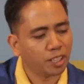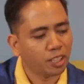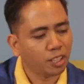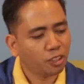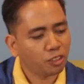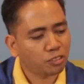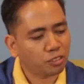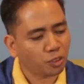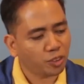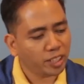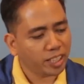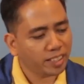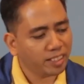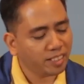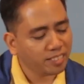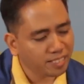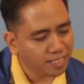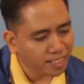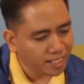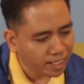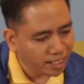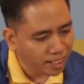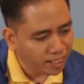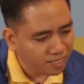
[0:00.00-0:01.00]
So in this
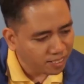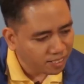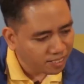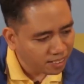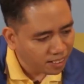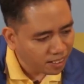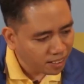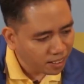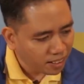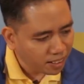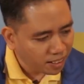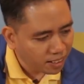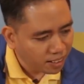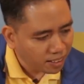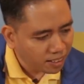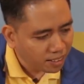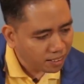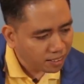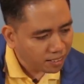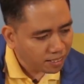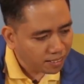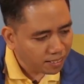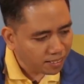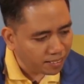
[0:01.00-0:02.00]
case,
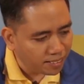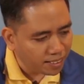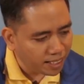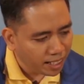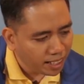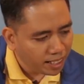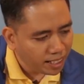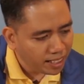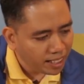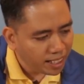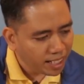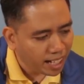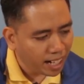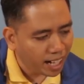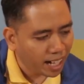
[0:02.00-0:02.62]
they